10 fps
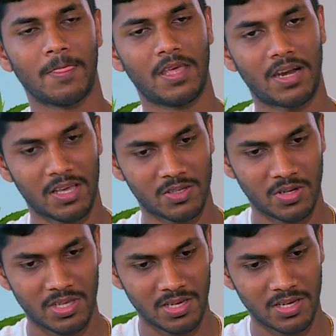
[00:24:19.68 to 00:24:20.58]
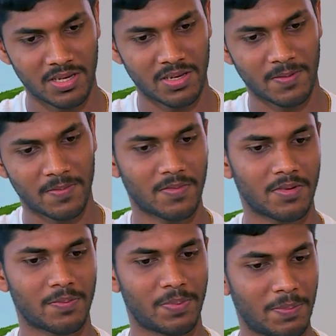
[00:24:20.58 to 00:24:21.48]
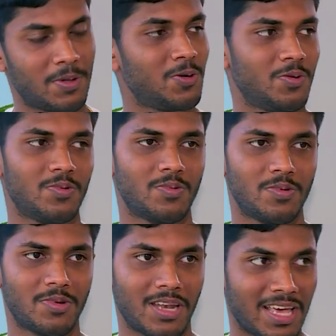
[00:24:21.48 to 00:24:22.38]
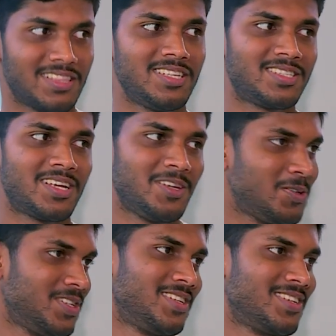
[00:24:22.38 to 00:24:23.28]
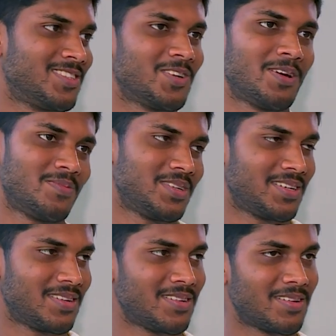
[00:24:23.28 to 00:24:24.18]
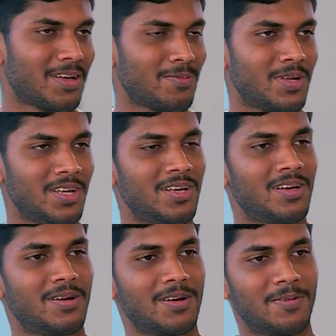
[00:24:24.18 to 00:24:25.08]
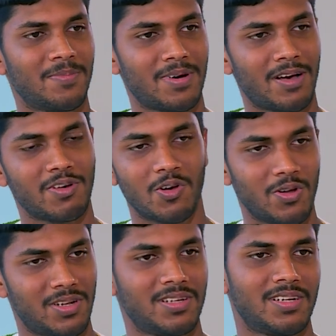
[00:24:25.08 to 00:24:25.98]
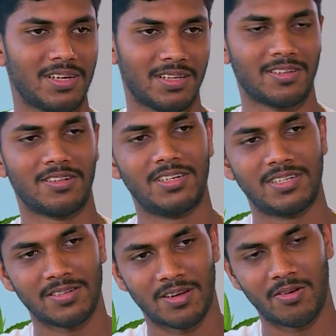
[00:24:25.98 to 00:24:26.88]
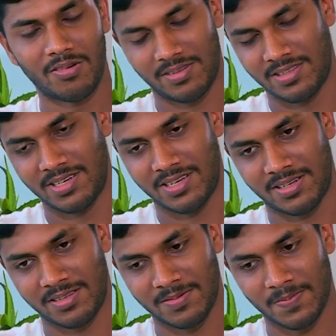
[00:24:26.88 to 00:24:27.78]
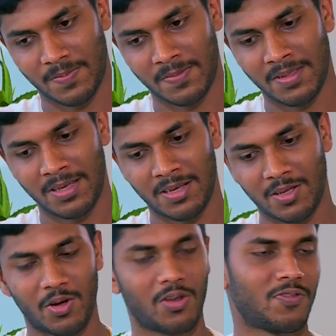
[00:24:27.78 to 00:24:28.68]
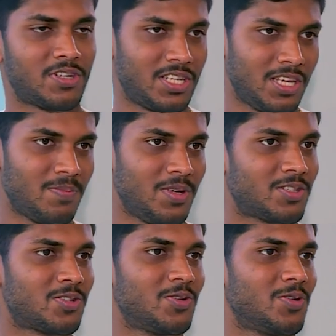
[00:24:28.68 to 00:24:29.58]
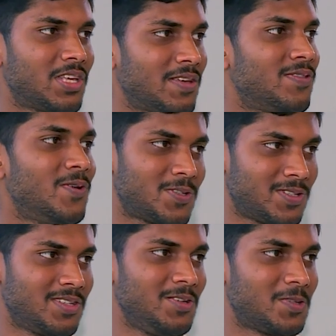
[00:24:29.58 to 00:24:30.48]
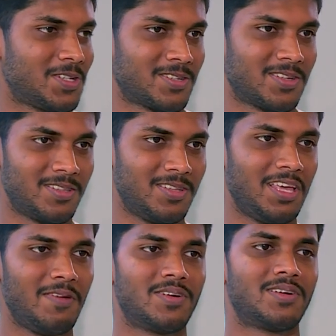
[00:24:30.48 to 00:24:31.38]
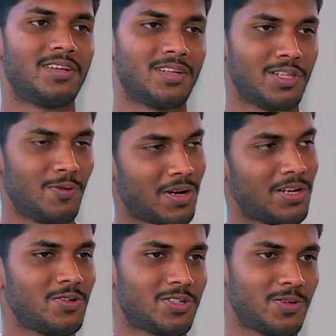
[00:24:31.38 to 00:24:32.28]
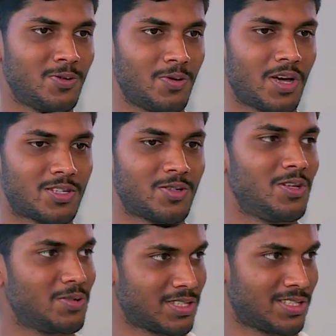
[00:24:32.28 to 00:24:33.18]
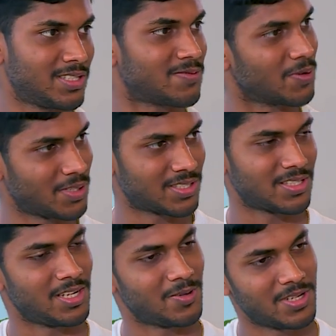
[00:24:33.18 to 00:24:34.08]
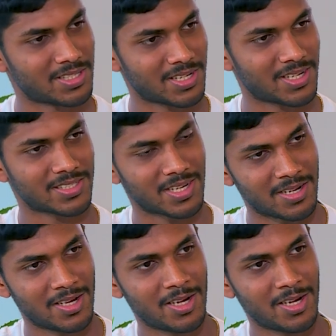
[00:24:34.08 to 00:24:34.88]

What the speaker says: are actually people who like this and use it. So our goal, the goal of the team is to give those users, even the one user who actually uses this for his day-to-day tasks and